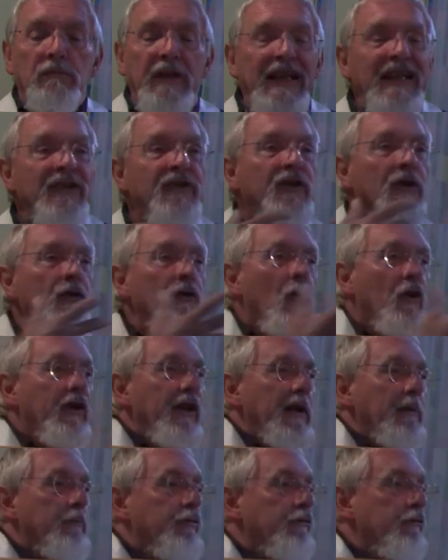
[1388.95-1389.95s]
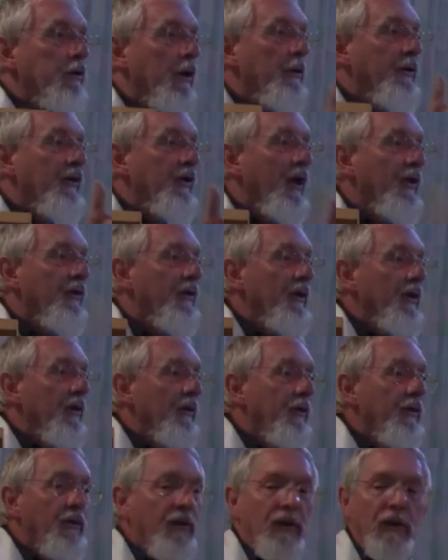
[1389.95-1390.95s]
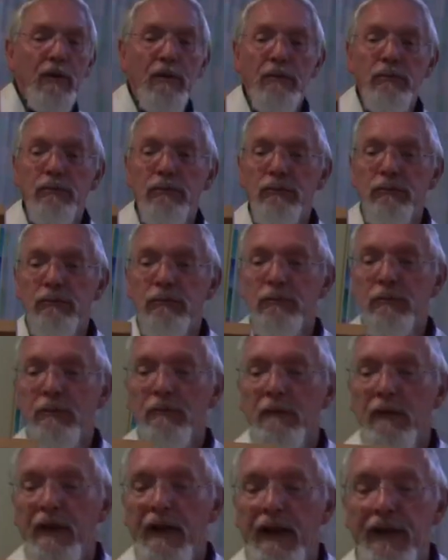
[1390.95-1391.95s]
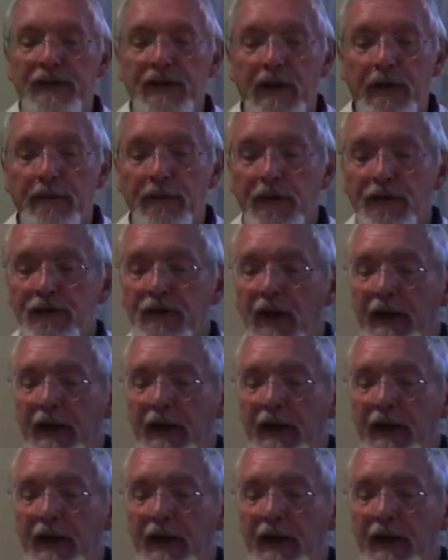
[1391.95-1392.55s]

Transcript: interlocking processes, instead of just